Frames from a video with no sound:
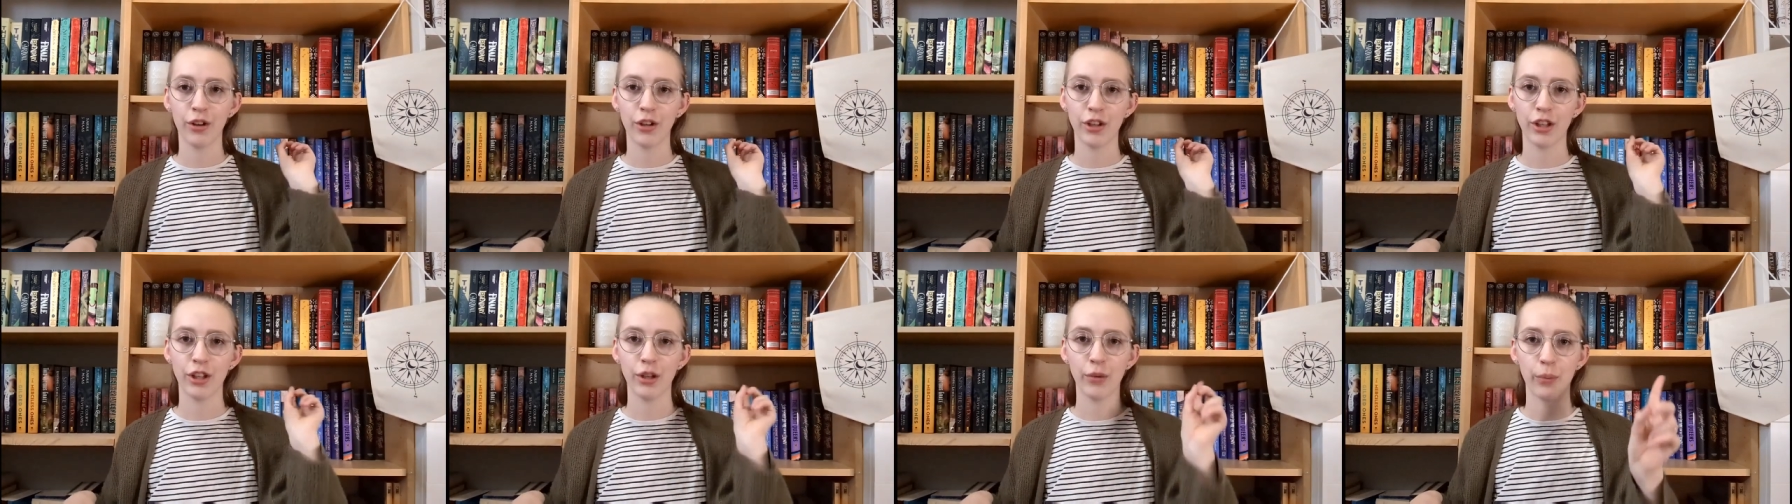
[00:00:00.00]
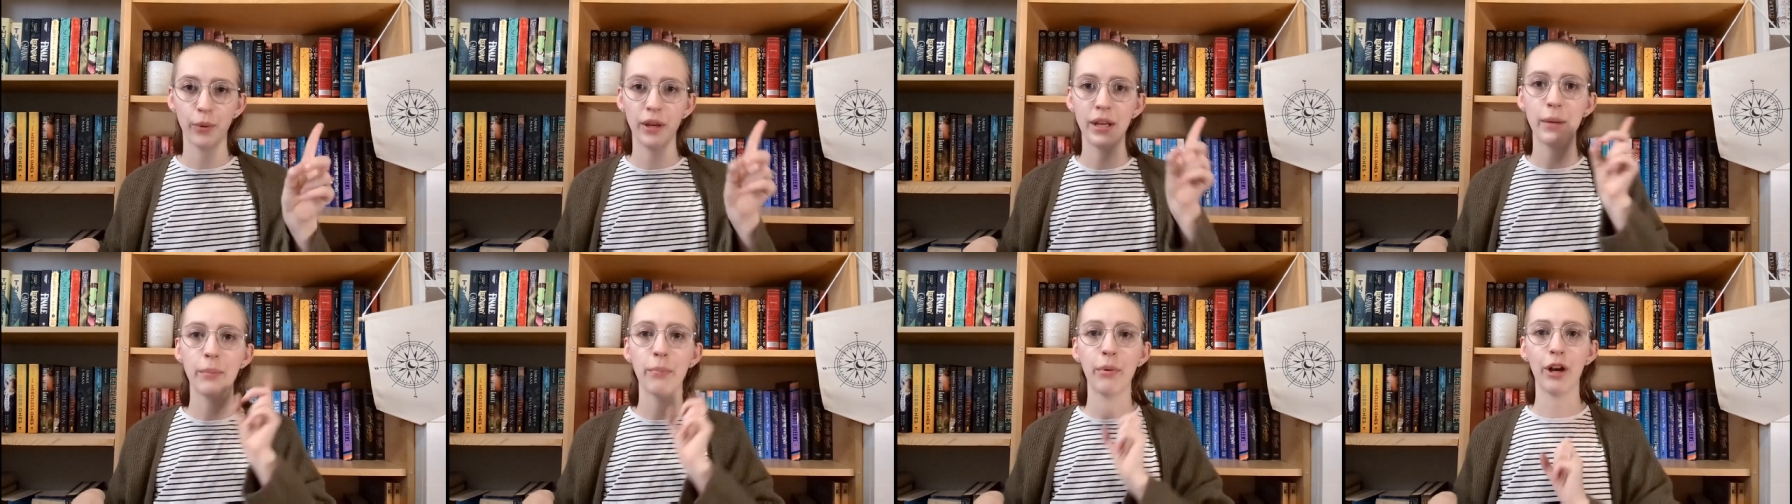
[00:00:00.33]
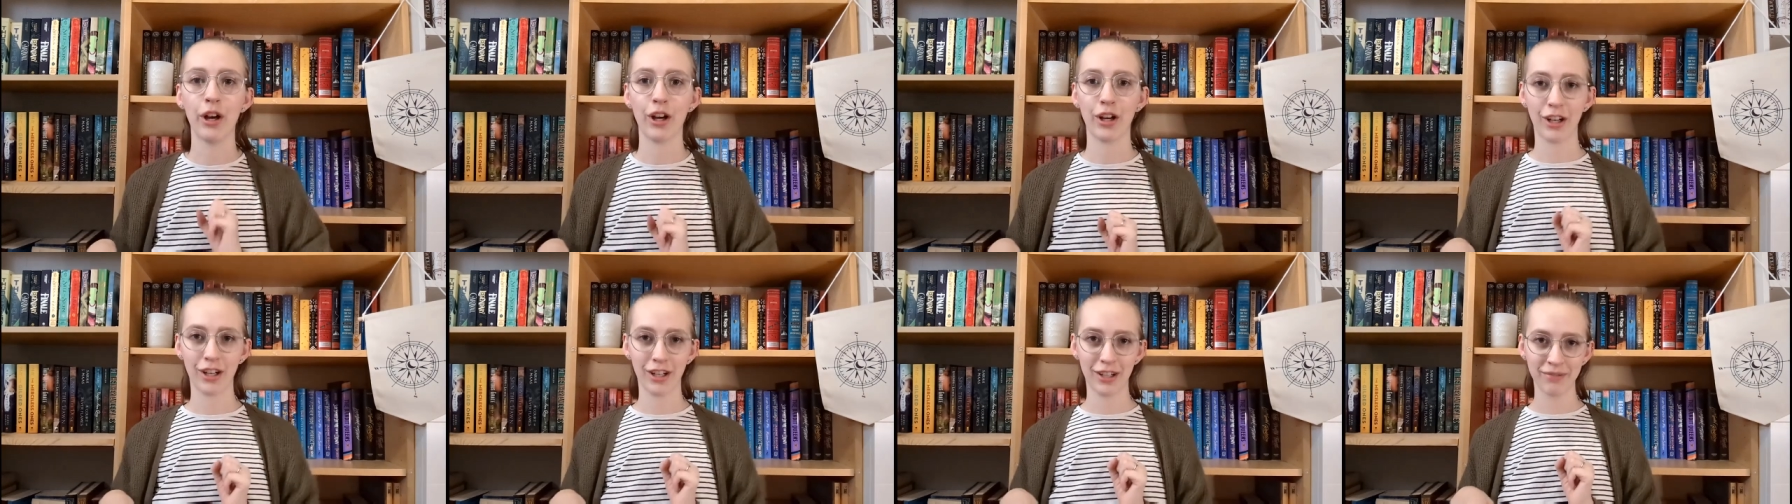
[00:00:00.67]
you read a
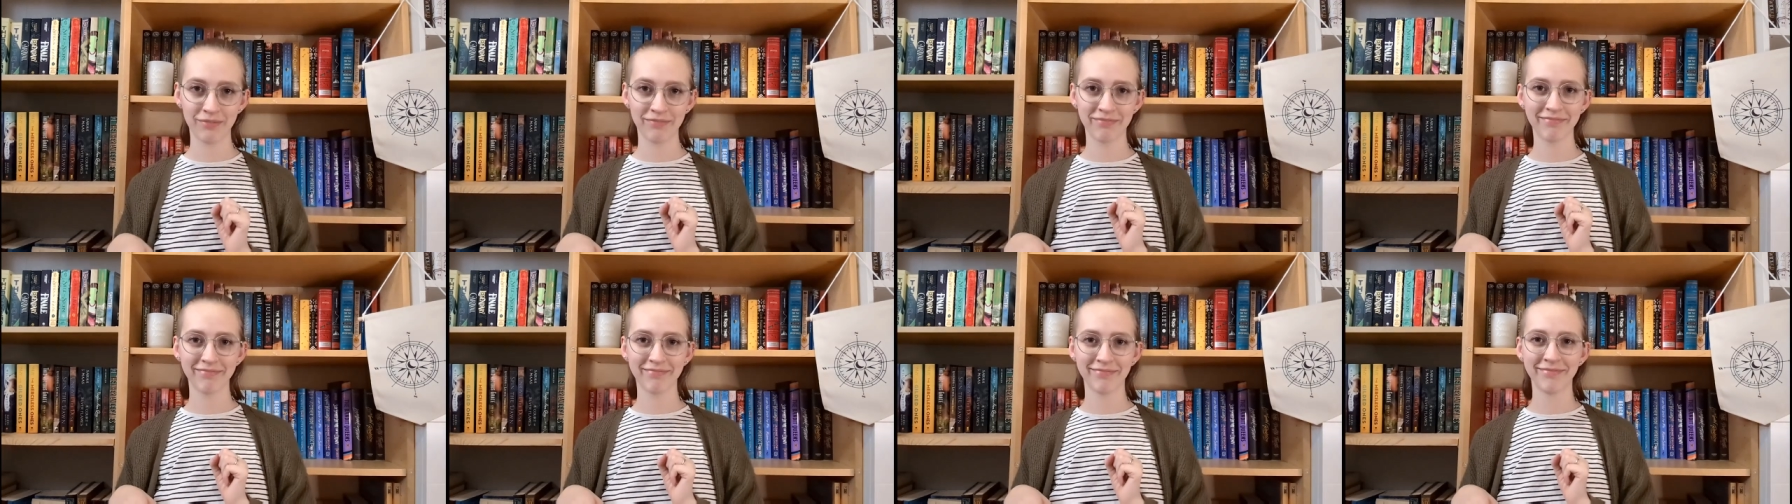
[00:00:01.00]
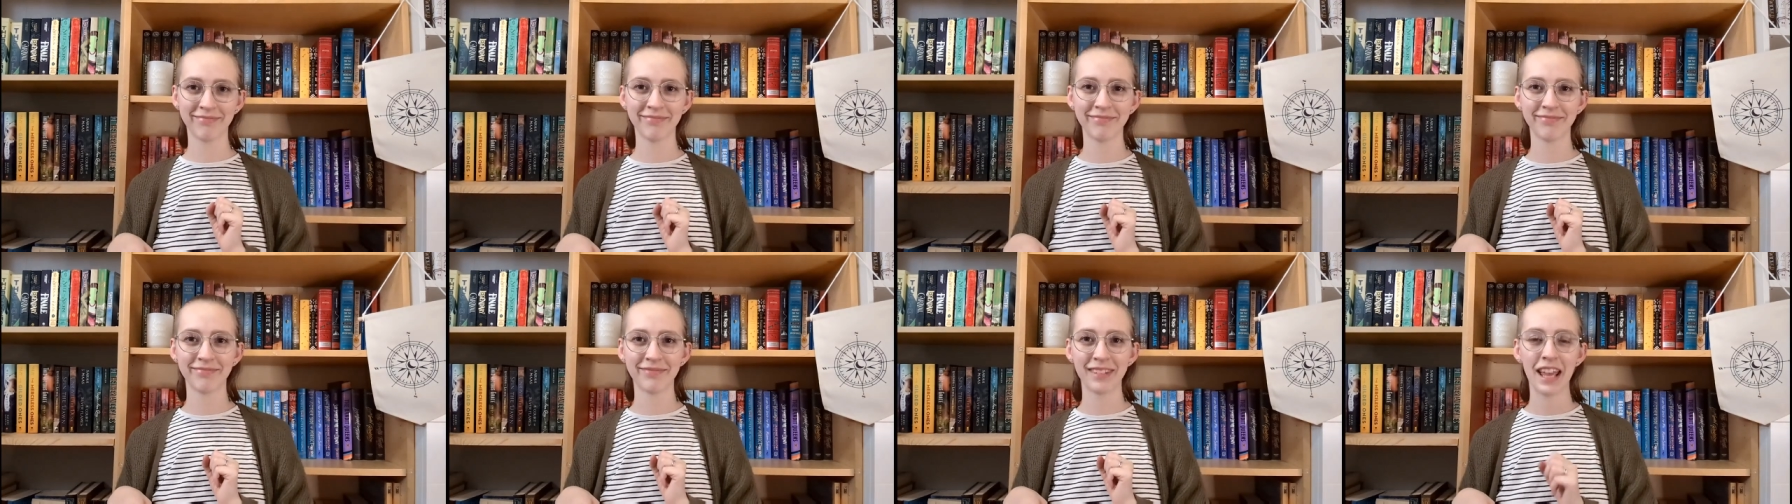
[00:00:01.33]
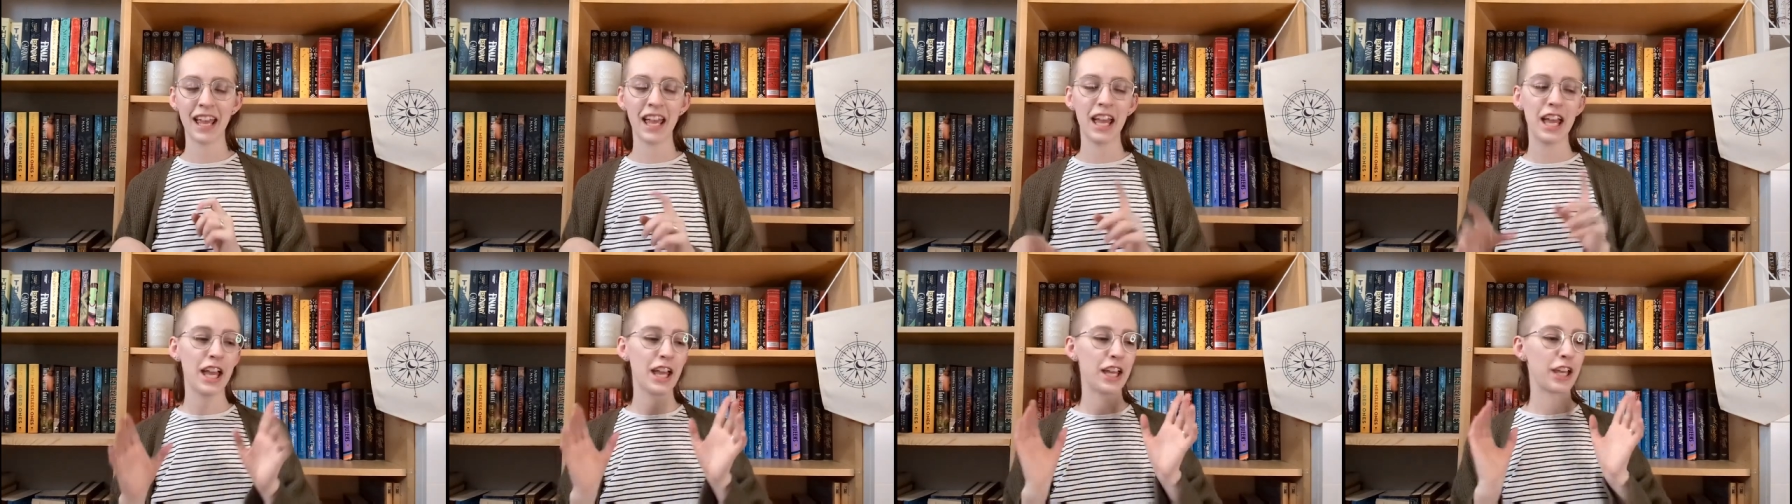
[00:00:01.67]
book.
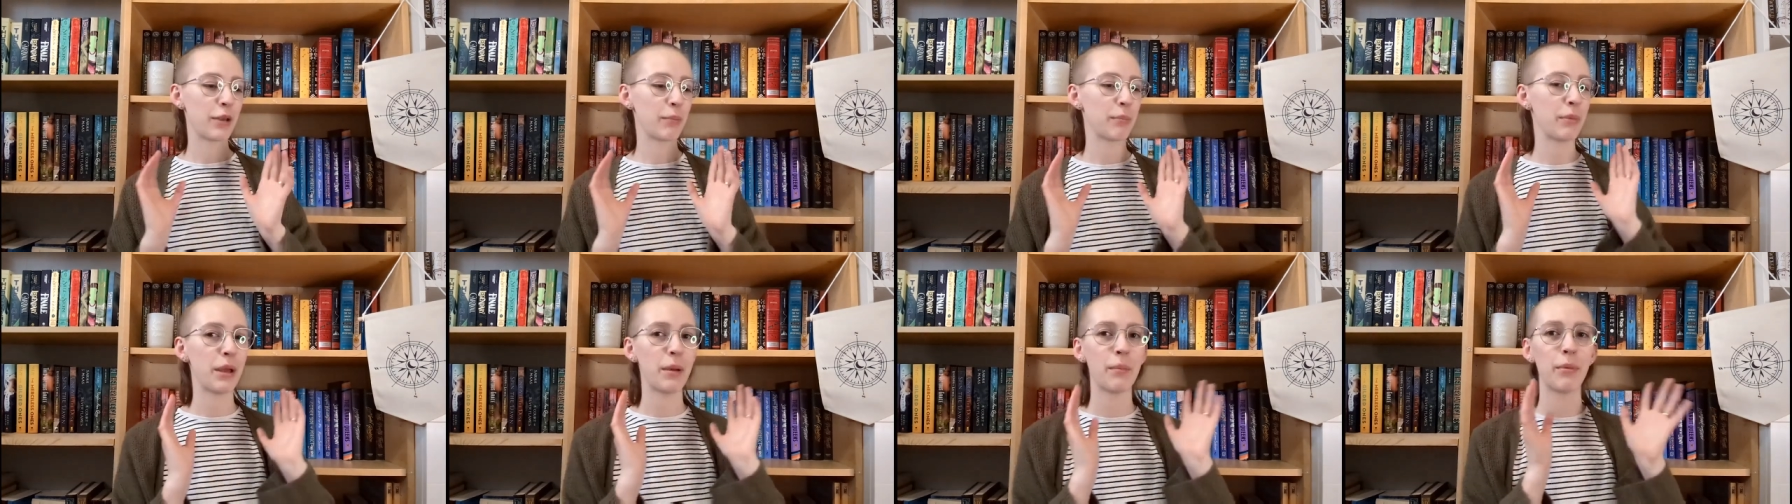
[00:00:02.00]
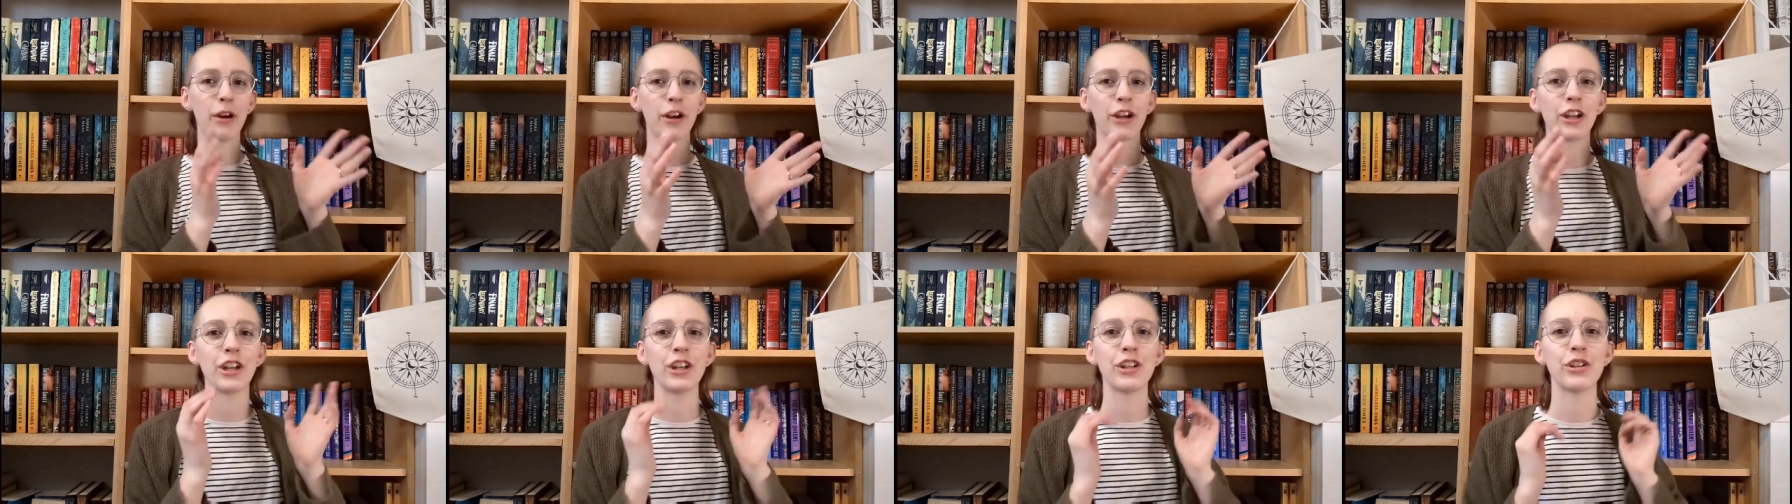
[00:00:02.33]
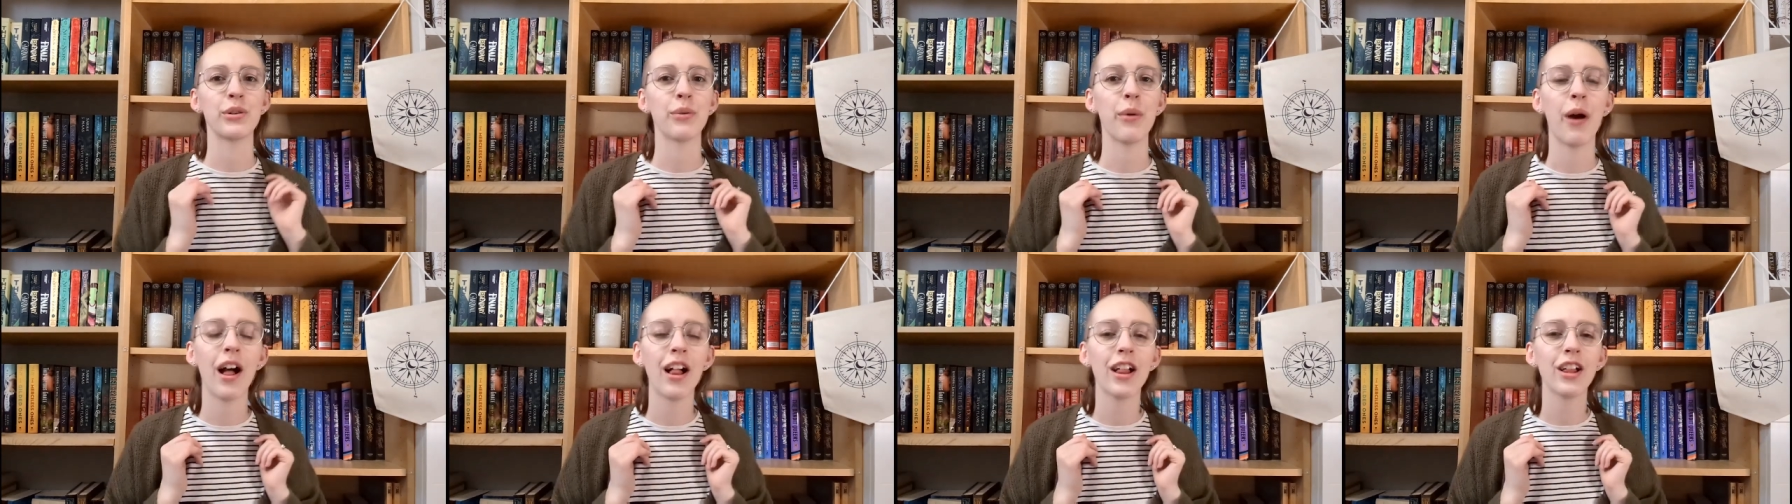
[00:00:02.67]
It could be a book in a
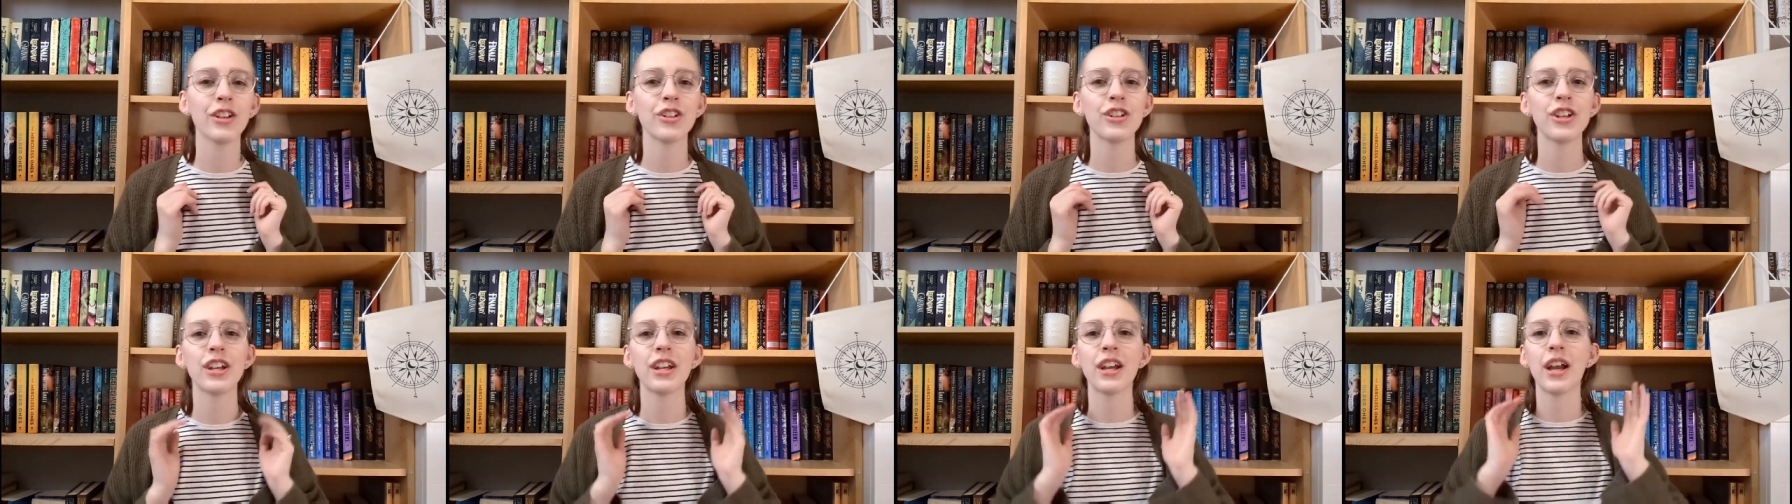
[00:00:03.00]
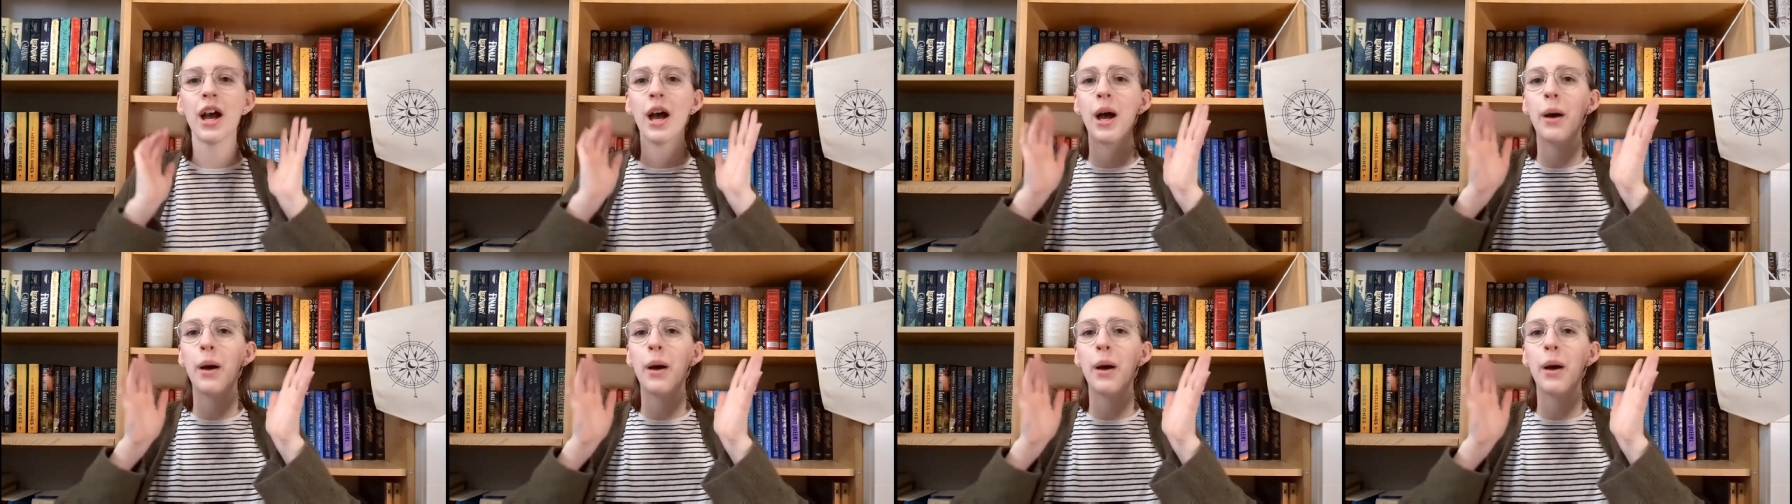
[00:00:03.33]
duology,